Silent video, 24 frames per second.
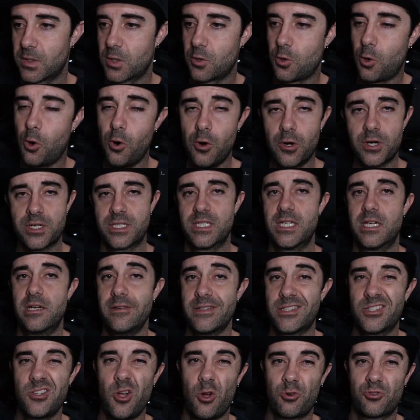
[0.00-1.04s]
course, there
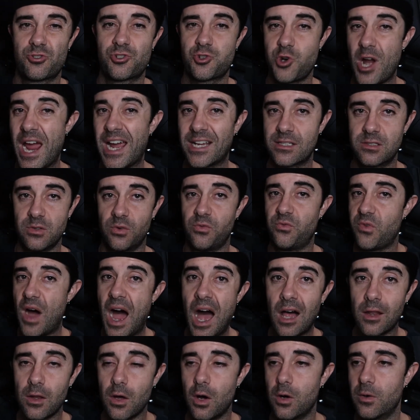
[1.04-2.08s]
is no track to
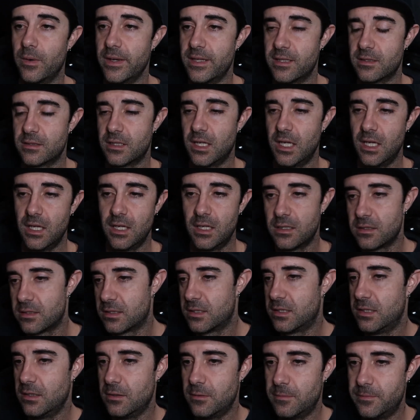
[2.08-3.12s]
follow and
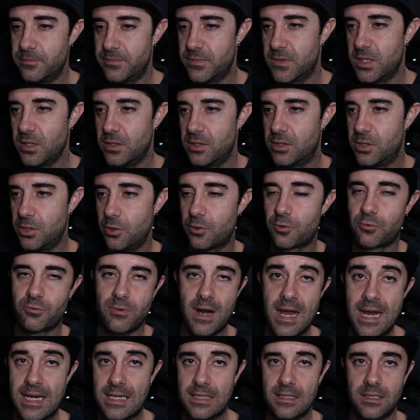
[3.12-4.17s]
to do
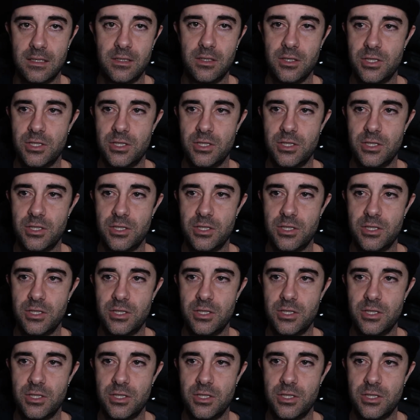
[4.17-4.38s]
right.